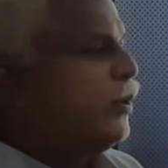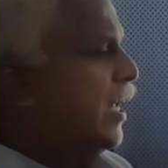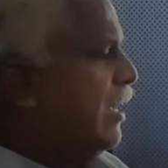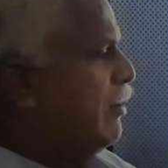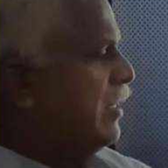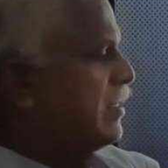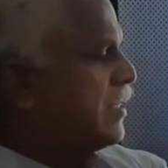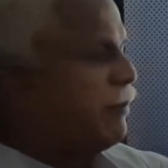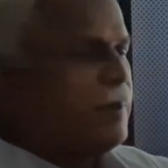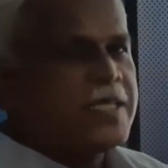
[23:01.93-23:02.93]
to arrive at
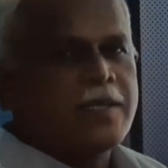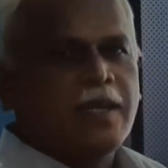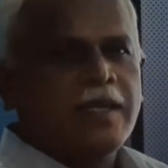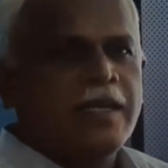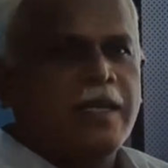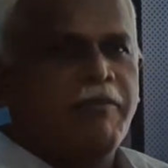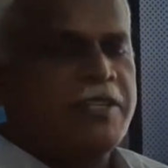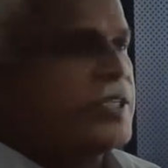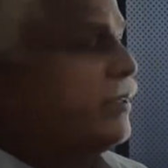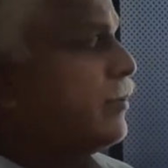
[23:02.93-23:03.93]
surplus or
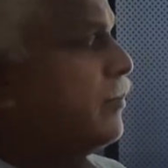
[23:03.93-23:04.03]
deficit.